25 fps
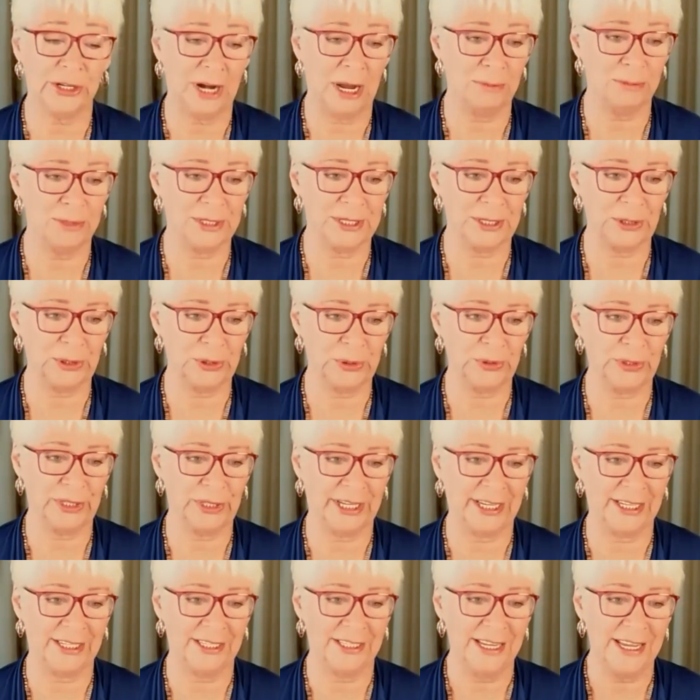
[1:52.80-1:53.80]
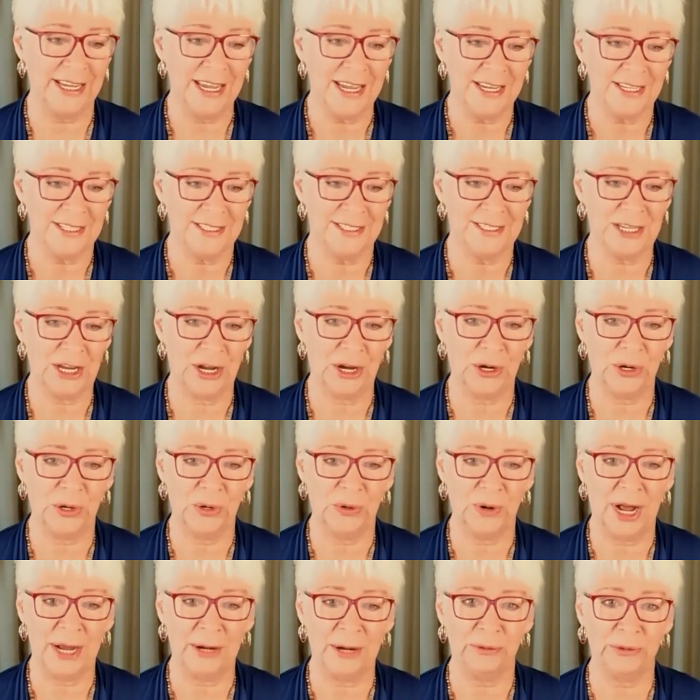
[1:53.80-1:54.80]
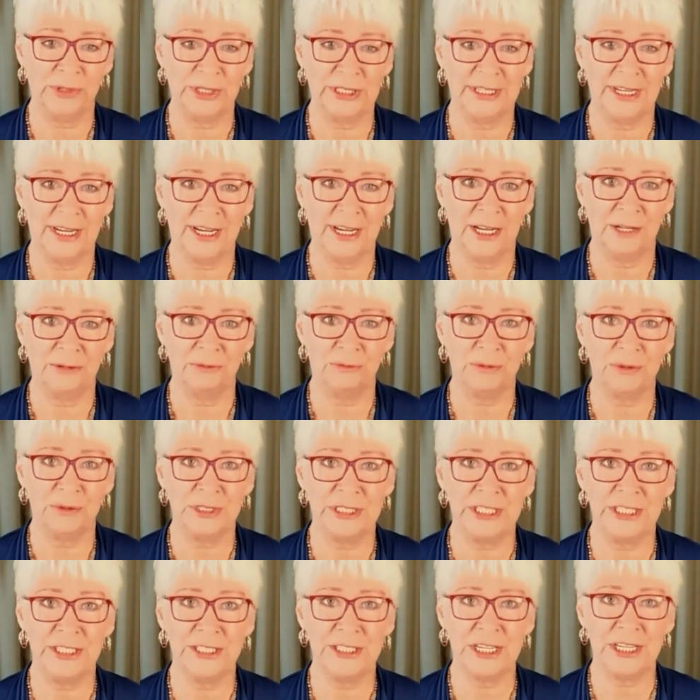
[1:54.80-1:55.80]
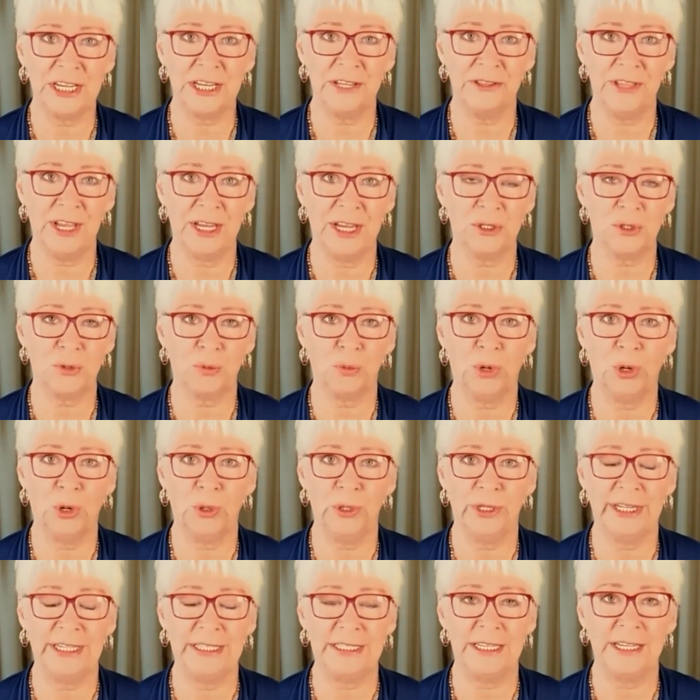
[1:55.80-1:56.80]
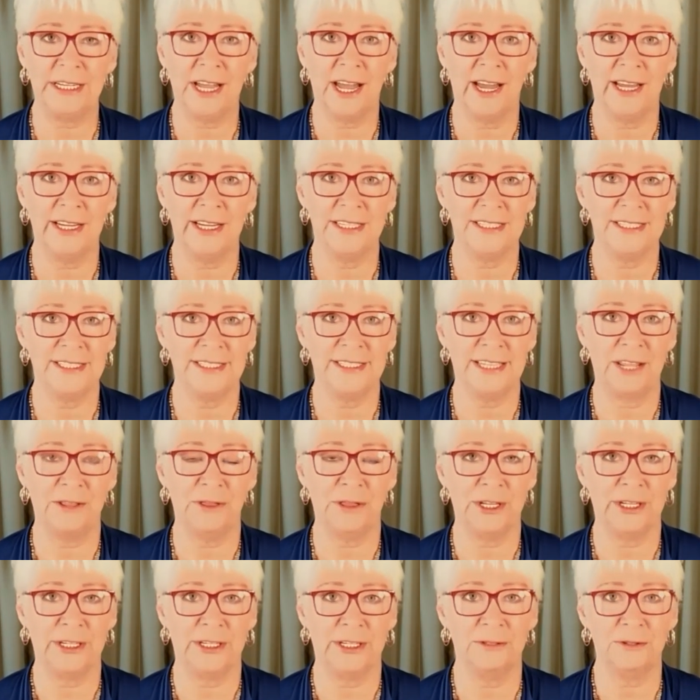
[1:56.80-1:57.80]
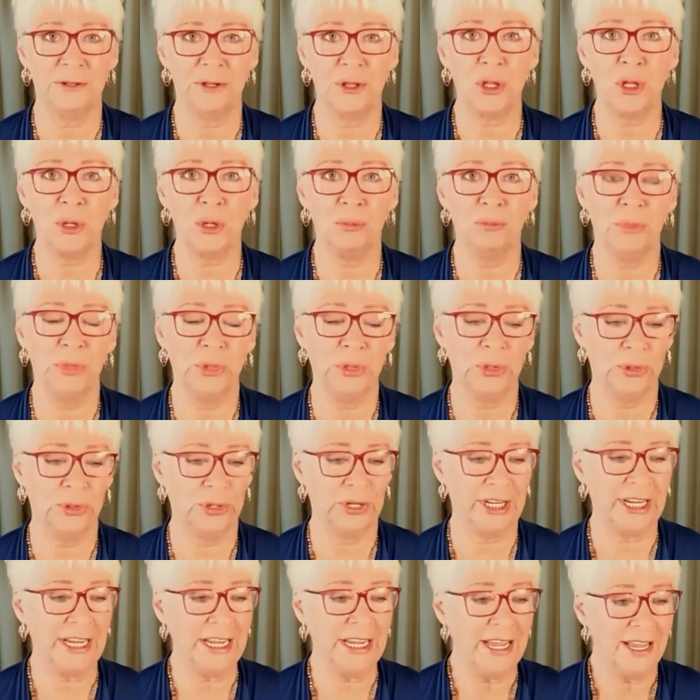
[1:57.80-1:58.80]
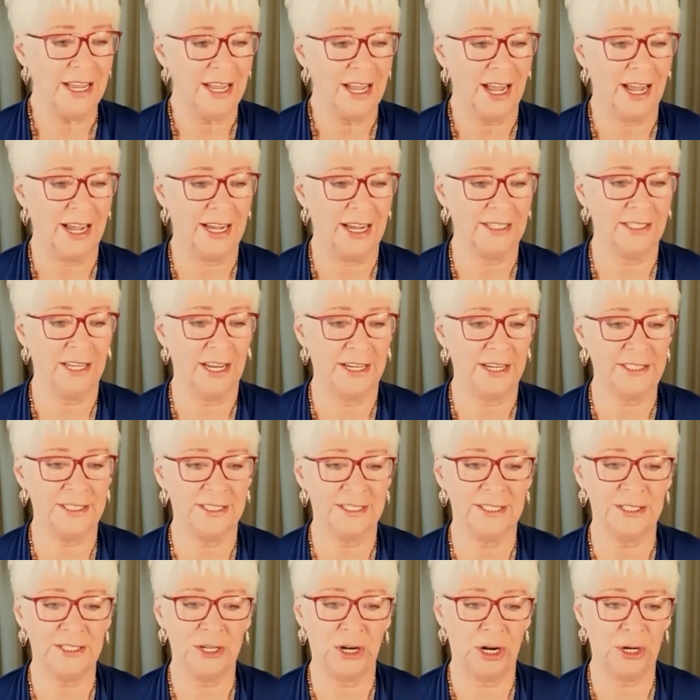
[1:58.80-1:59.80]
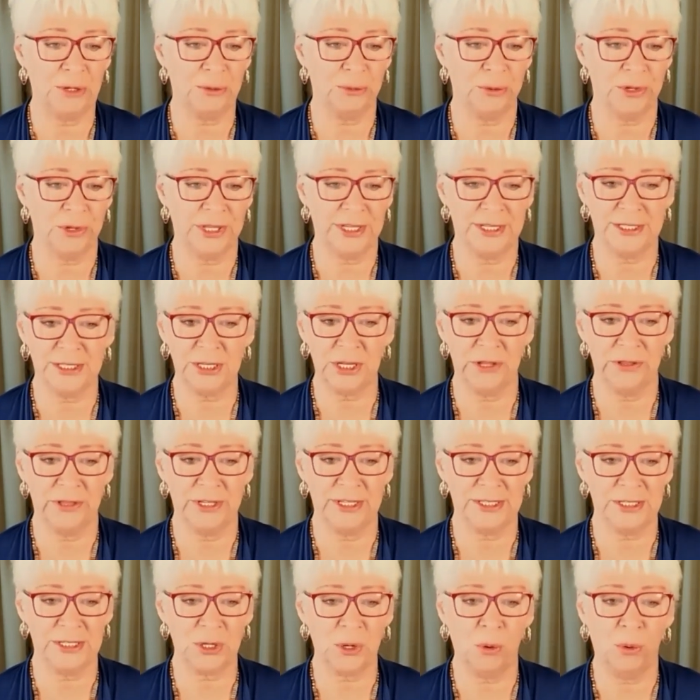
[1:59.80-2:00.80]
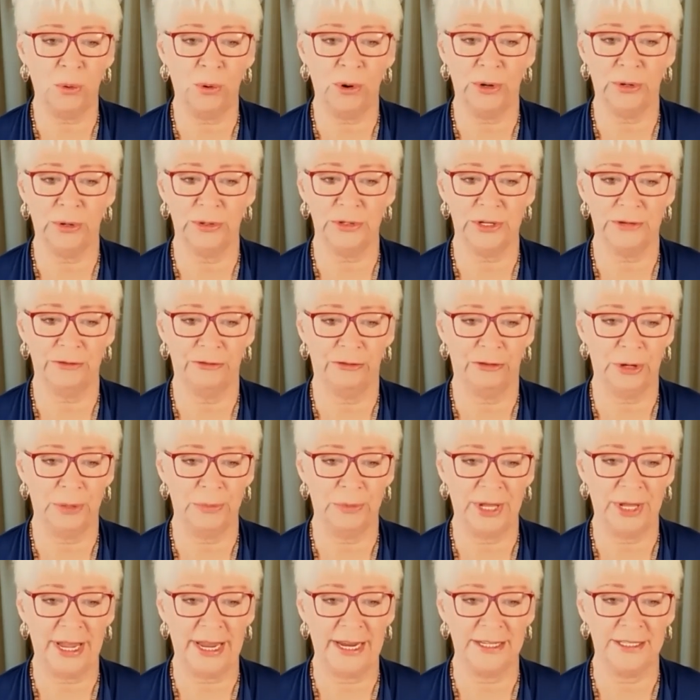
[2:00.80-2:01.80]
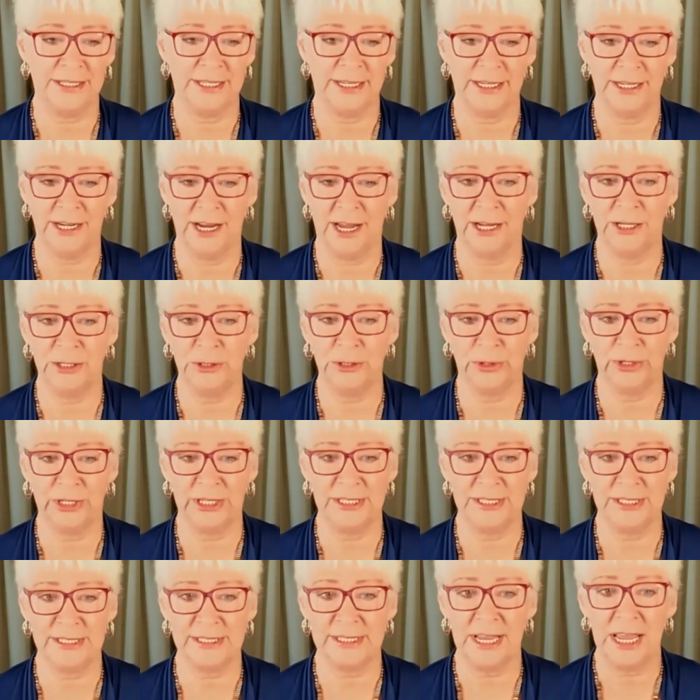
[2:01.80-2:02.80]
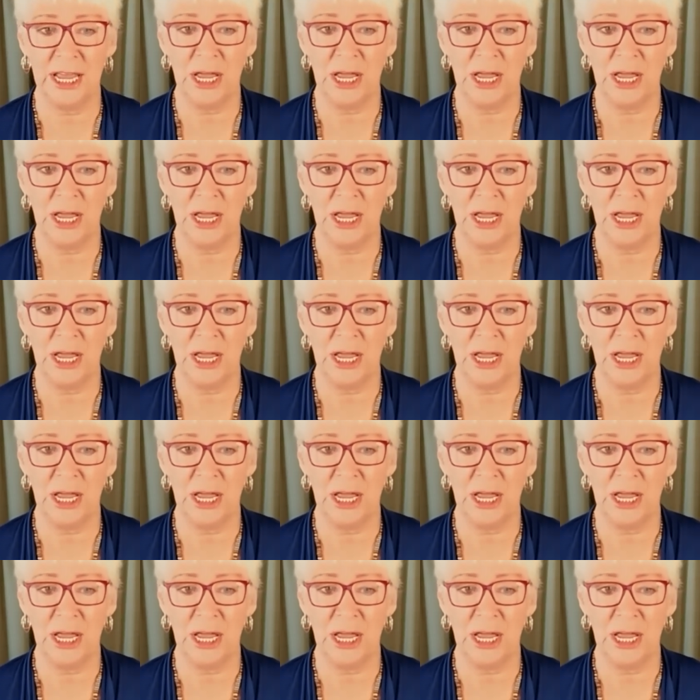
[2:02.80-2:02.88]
absolutely. So I would, just to get things rolling, to kind of set the mood, I'd like to start with this quote from the 1800s